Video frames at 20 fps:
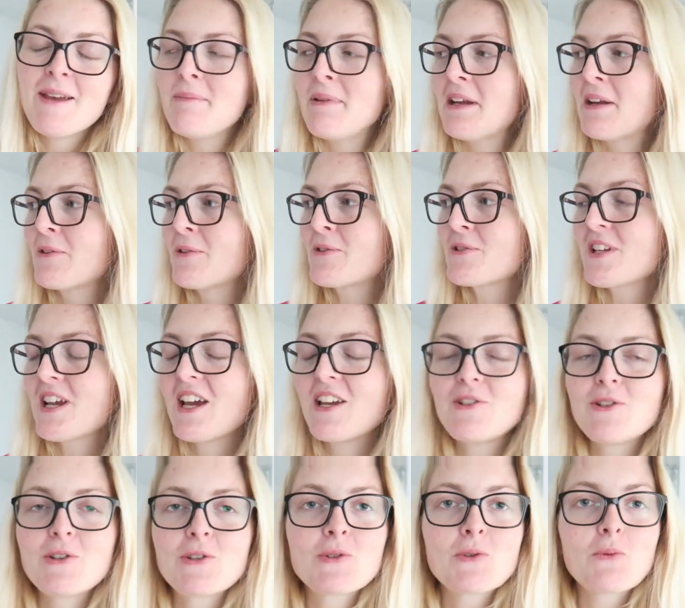because I
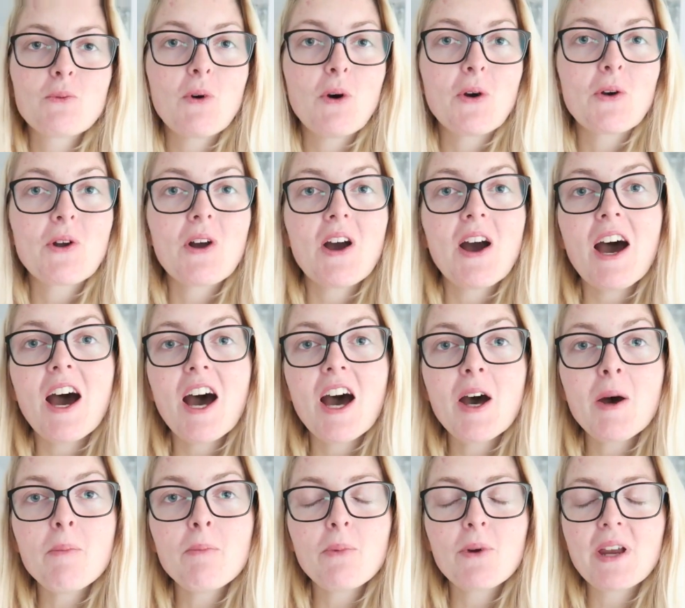just woke
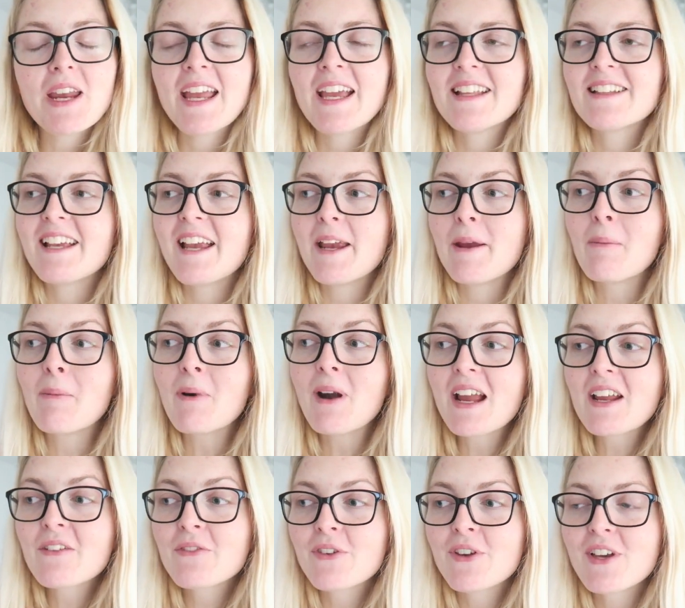up, we had a
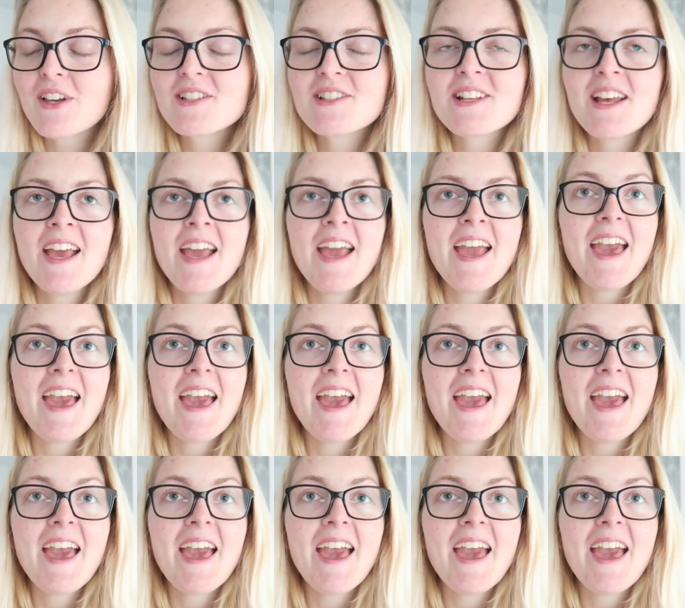breakfast,